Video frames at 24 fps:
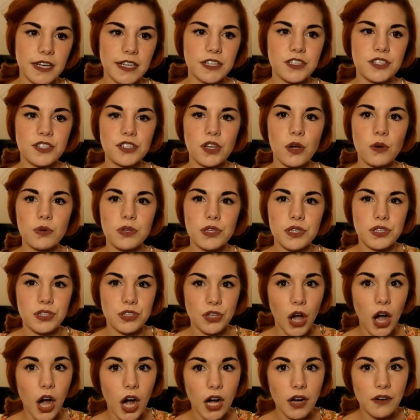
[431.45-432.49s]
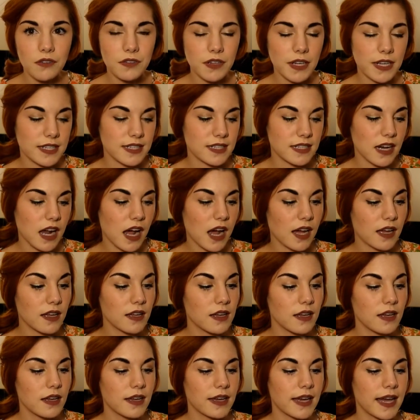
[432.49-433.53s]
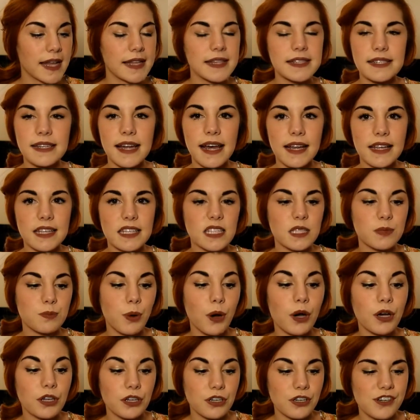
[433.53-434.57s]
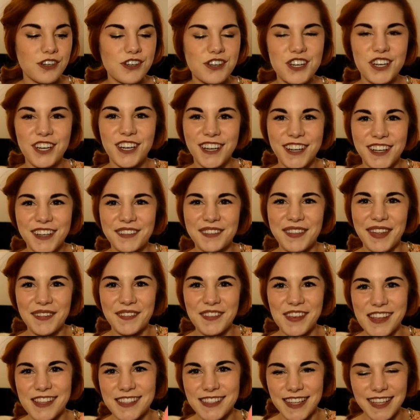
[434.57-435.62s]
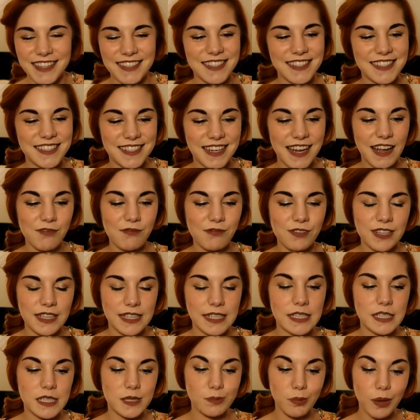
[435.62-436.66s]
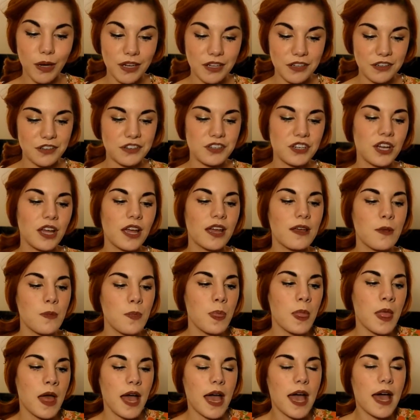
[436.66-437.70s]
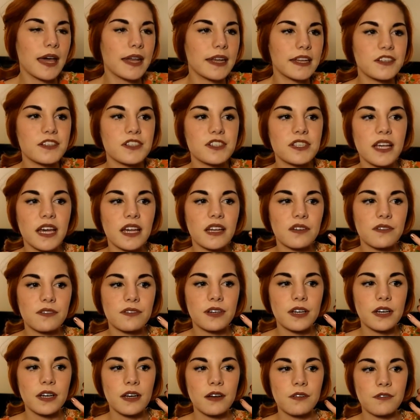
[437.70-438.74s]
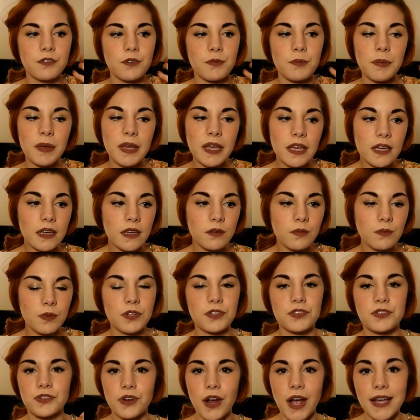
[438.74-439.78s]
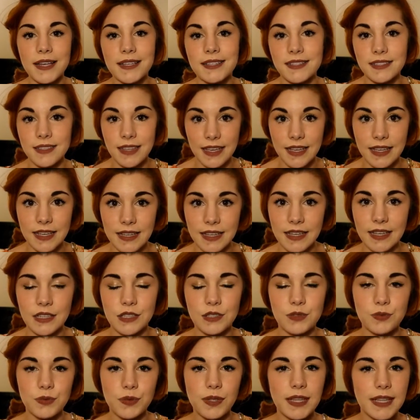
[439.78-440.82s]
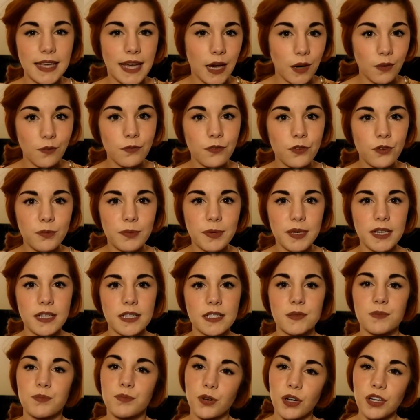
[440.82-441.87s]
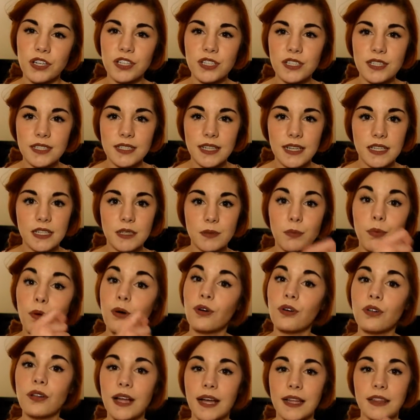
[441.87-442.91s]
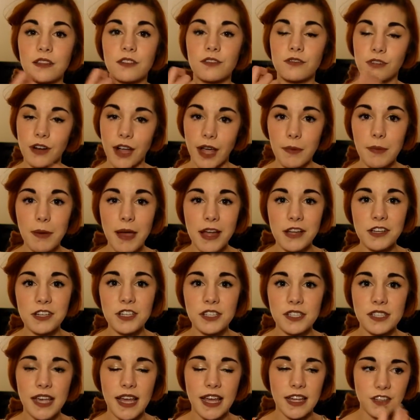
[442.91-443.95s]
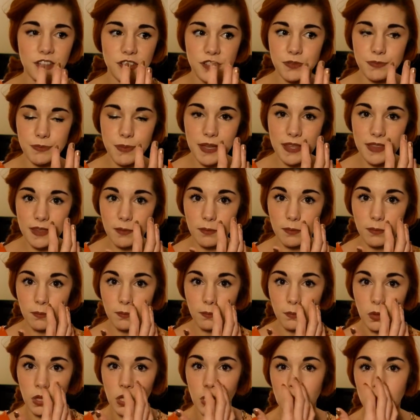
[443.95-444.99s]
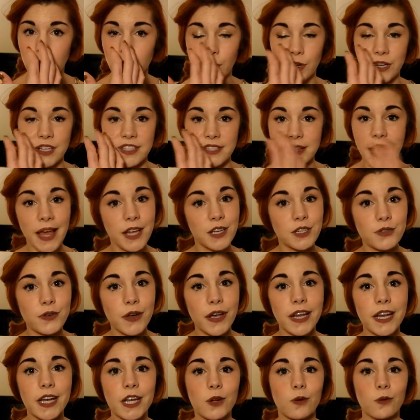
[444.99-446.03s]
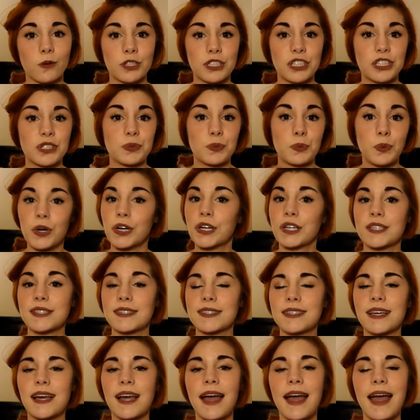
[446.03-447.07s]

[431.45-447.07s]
It's so soft. It's not a sponge, if that makes sense. It's not really a sponge. And it just kind of, for me, with dry skin, it's really helpful because brushes tend to pull at the dry patches and just make them look more exaggerated or just worse.